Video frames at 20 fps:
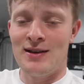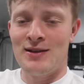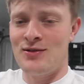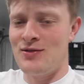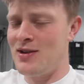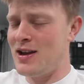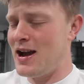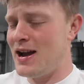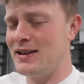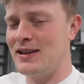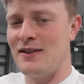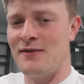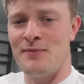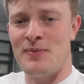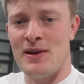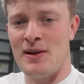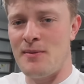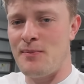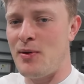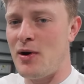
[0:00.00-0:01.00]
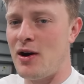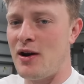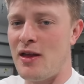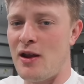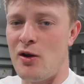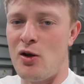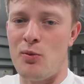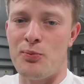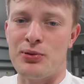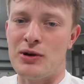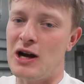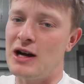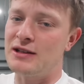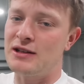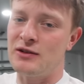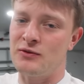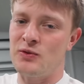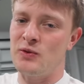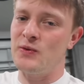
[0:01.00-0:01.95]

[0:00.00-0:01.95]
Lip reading: You guys have been a part of that whole process.